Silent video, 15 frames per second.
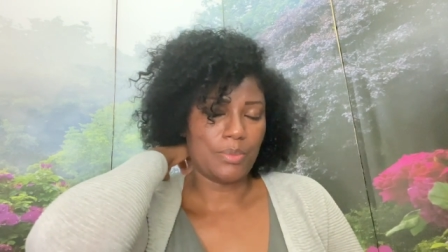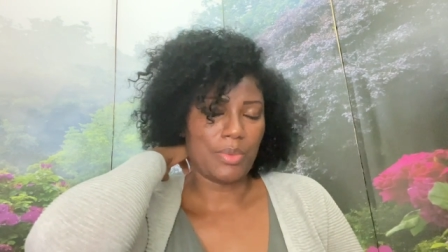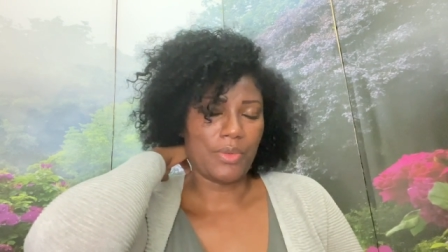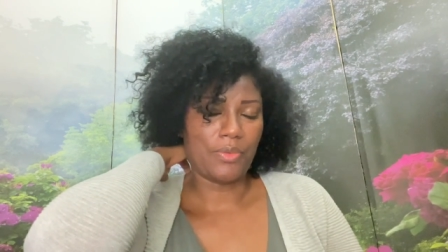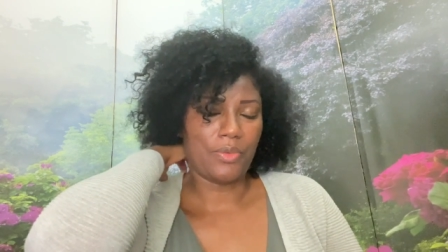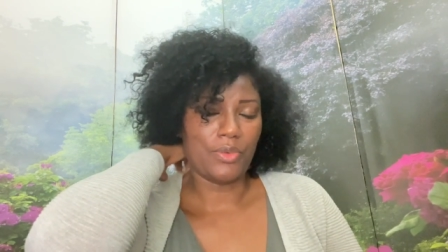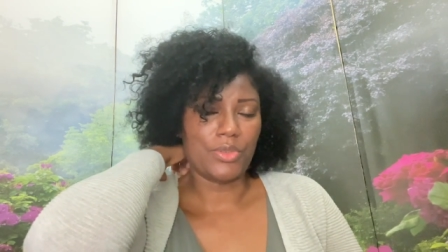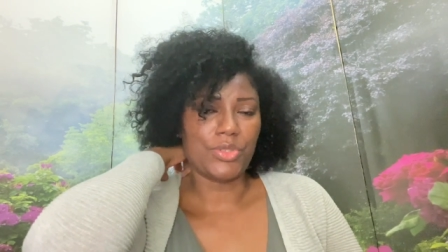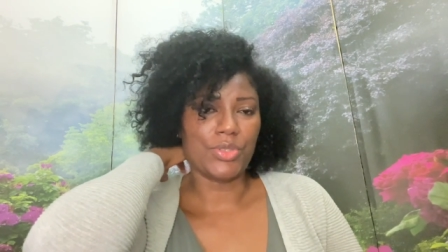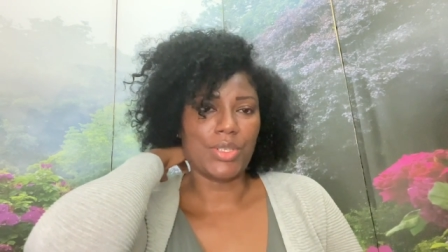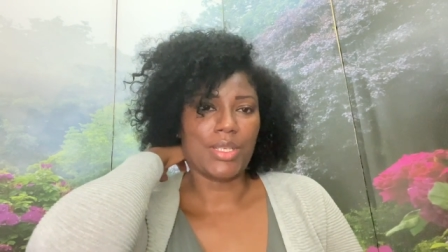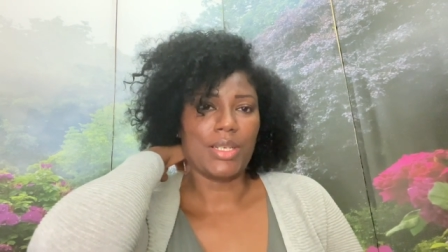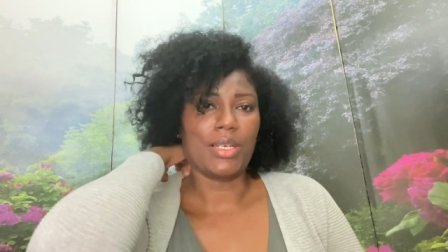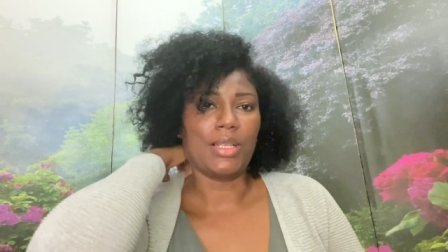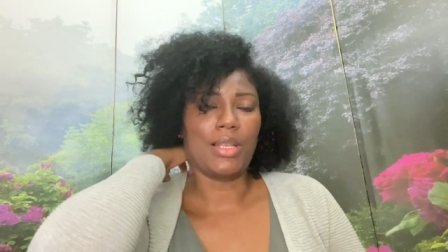before
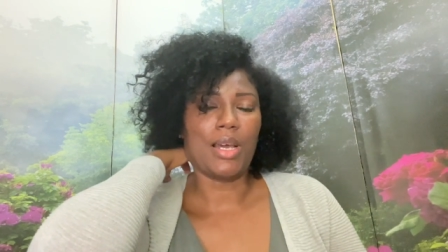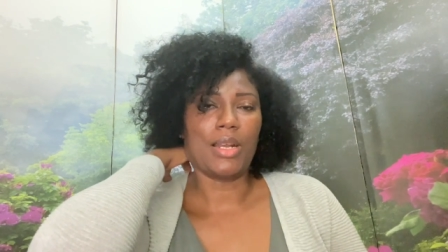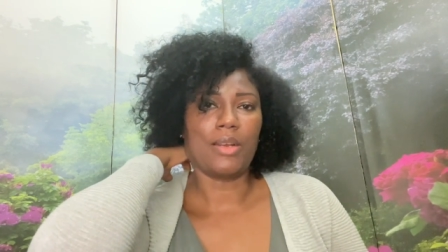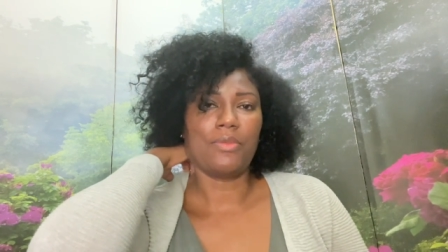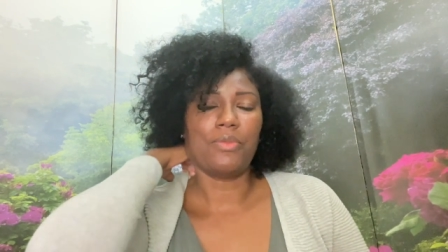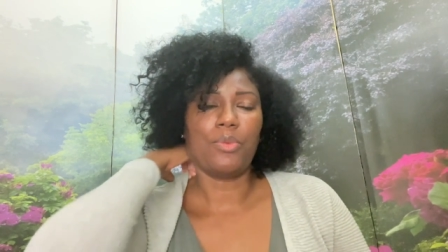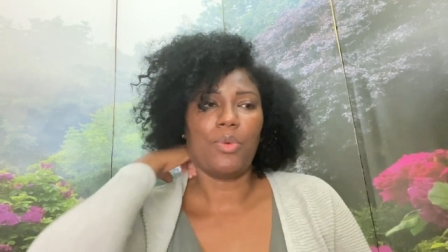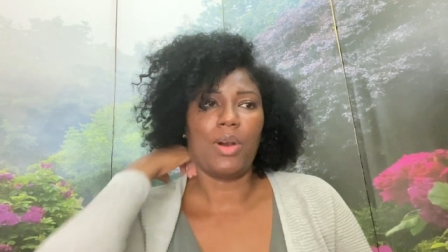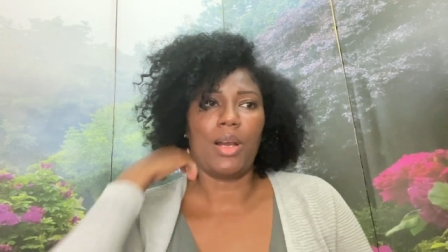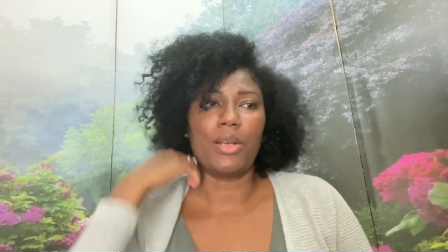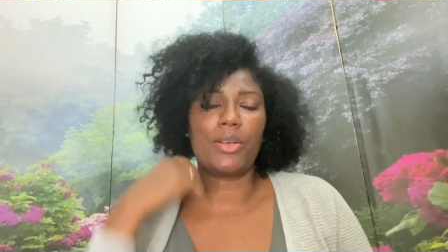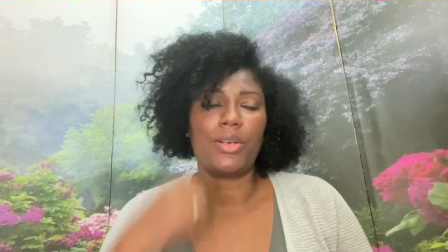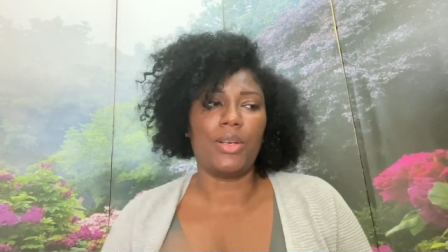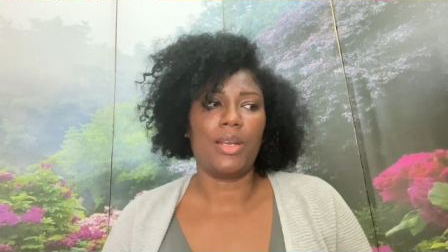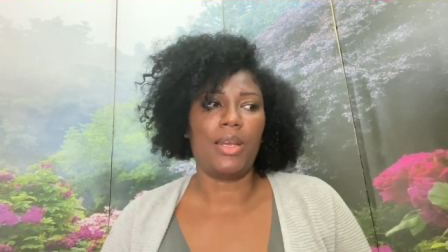drinking a lot of water